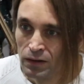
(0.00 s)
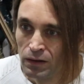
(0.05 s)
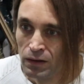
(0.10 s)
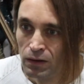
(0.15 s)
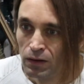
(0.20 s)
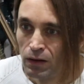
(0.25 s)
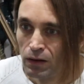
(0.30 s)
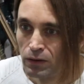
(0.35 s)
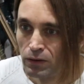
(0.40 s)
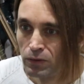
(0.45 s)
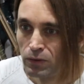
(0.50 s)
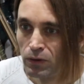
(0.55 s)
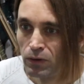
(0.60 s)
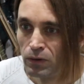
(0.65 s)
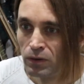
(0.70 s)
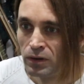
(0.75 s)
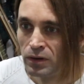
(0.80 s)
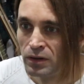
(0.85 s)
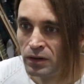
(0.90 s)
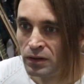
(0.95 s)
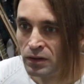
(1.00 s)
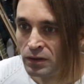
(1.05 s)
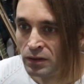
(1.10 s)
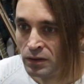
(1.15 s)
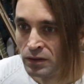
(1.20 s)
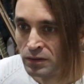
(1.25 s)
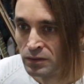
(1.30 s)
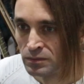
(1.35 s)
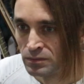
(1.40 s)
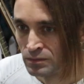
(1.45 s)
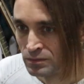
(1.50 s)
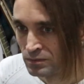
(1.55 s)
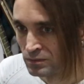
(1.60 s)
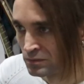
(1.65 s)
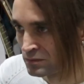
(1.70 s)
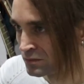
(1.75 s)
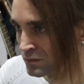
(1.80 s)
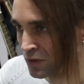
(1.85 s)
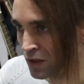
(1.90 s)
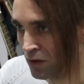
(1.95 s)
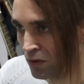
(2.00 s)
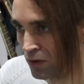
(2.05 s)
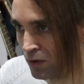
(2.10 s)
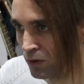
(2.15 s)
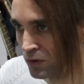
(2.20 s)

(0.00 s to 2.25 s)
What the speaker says: I don't know, are they all